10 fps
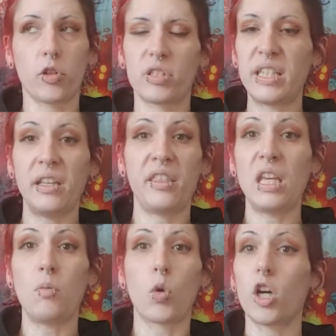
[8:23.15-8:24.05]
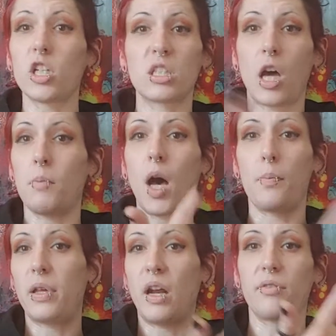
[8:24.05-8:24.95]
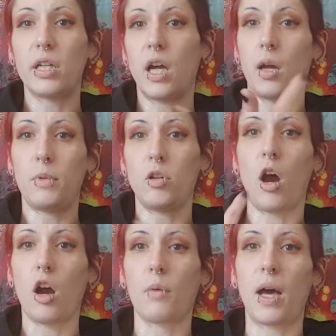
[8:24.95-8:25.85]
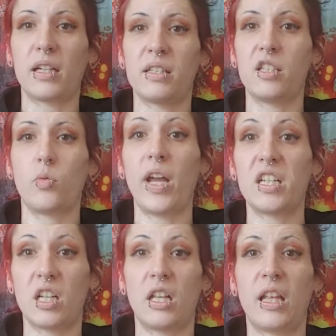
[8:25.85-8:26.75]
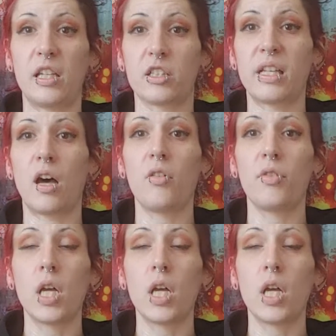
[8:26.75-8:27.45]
You'll see theme words come up, and every time you talk about a situation, and then yourself,